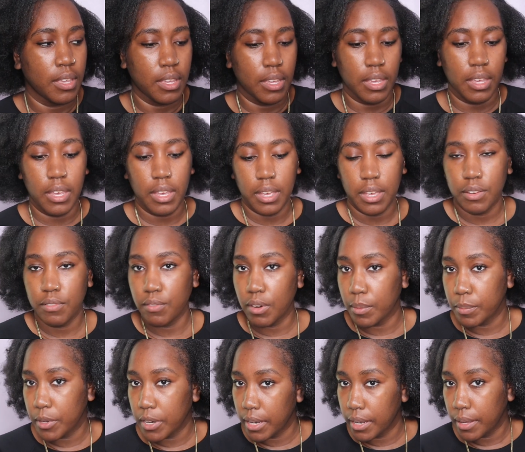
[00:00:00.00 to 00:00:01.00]
and
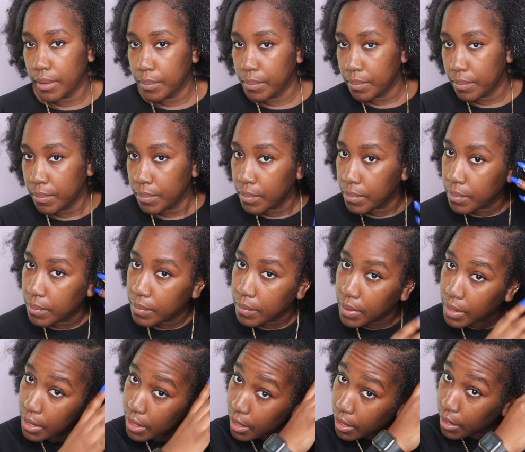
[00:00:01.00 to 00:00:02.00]
rub it up
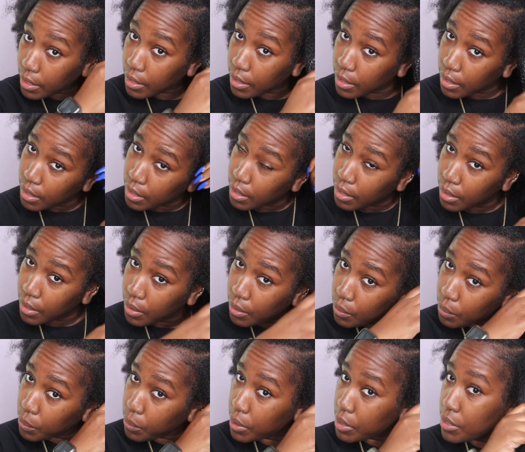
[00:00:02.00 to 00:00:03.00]
and
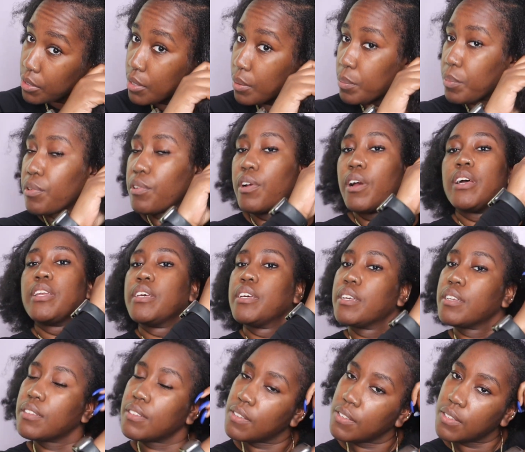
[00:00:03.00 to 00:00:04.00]
work the product